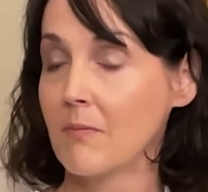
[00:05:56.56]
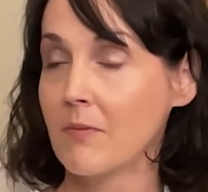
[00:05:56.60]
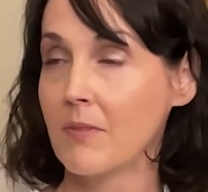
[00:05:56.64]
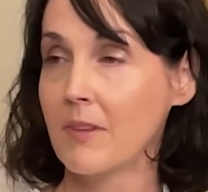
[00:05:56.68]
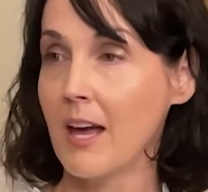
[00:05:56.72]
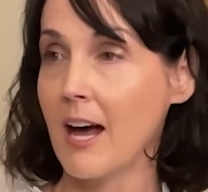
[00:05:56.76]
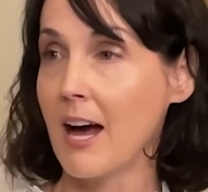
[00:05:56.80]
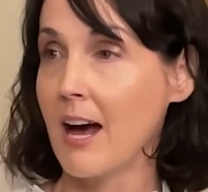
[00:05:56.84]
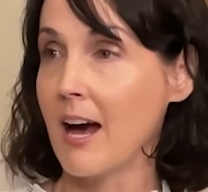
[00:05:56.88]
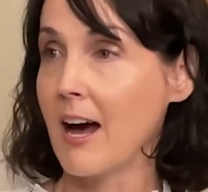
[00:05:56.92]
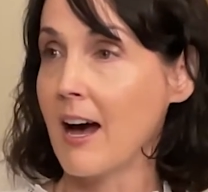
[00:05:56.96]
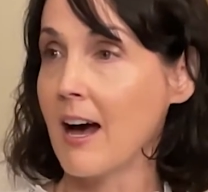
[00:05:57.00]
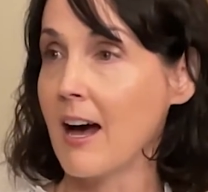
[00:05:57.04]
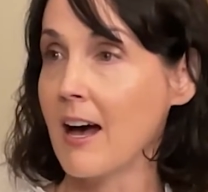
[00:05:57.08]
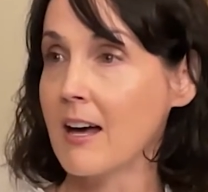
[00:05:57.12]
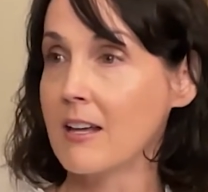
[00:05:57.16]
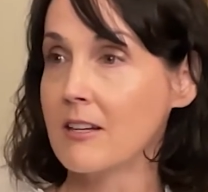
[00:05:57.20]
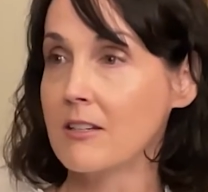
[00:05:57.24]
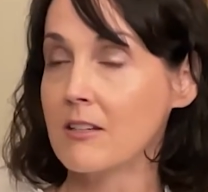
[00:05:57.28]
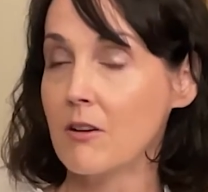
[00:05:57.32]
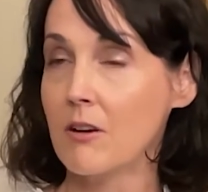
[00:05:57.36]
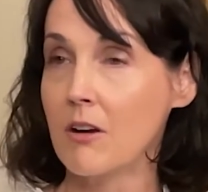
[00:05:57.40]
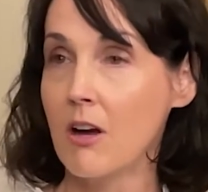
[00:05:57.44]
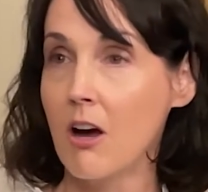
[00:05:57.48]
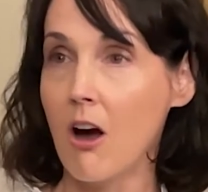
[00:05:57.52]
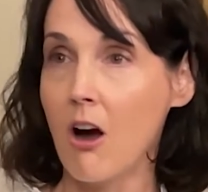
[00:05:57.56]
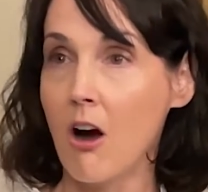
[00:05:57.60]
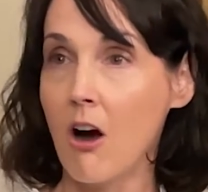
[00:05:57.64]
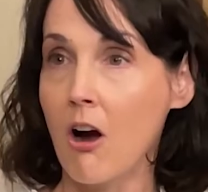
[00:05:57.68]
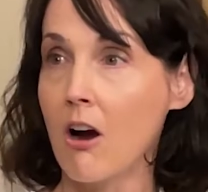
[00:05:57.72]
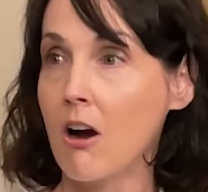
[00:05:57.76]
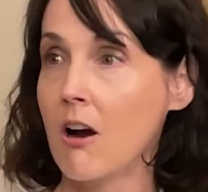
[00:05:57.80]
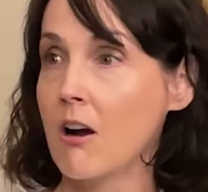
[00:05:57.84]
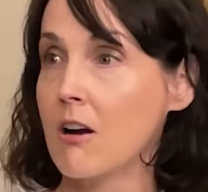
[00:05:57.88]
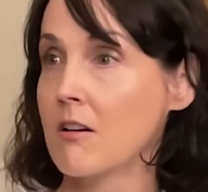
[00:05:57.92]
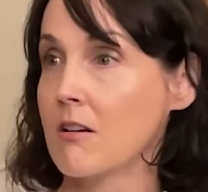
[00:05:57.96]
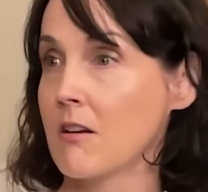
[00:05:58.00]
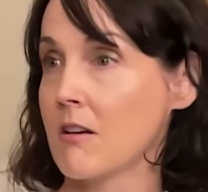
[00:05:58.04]
that
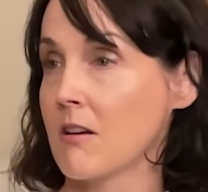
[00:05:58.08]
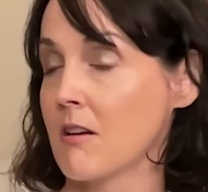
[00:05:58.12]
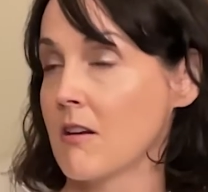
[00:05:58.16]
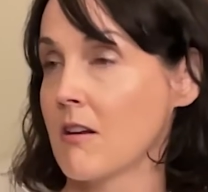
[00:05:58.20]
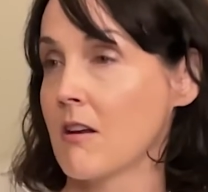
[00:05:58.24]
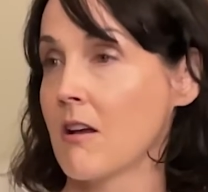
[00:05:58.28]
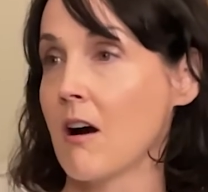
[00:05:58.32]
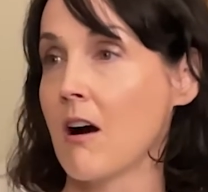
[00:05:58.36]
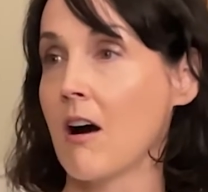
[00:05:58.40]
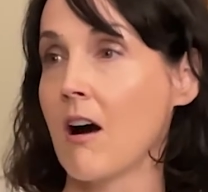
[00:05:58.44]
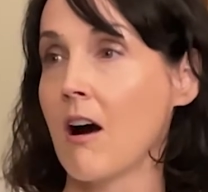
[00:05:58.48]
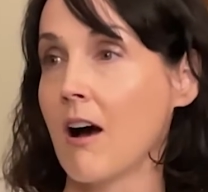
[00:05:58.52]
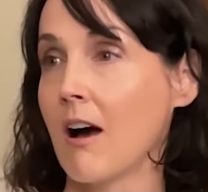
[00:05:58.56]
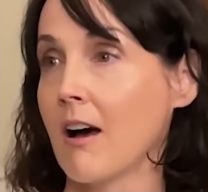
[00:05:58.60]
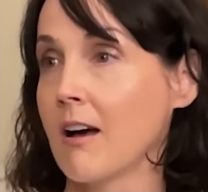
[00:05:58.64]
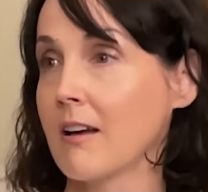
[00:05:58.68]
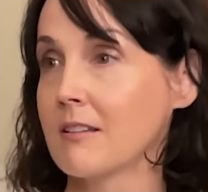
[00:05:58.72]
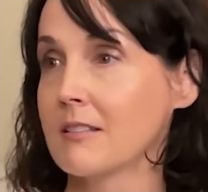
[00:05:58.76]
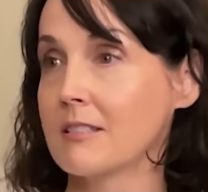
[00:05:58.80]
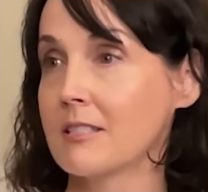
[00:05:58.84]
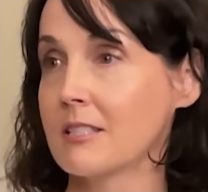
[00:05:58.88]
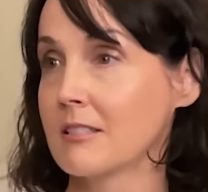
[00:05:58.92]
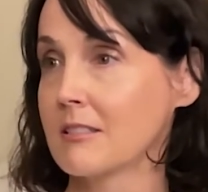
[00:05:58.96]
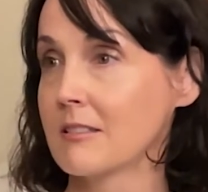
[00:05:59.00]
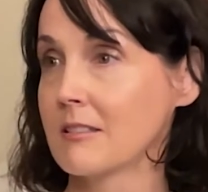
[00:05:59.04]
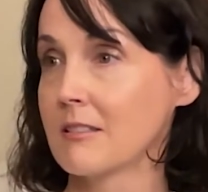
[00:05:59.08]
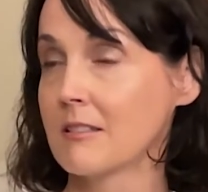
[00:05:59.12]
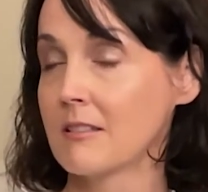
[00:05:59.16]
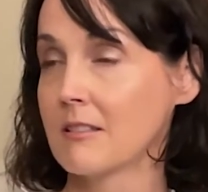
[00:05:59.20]
are not